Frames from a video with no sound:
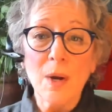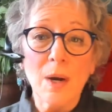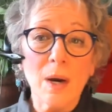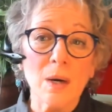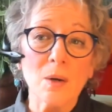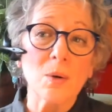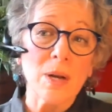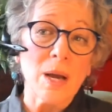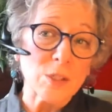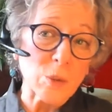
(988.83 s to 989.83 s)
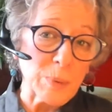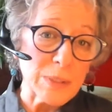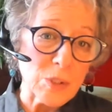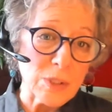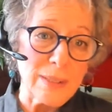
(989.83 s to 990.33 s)
uh, who are not
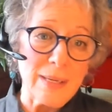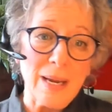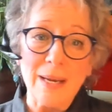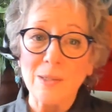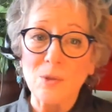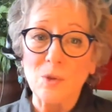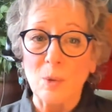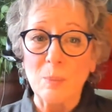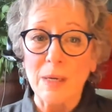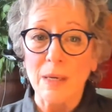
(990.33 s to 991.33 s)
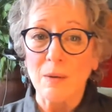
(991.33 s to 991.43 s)
explicitly added to a meeting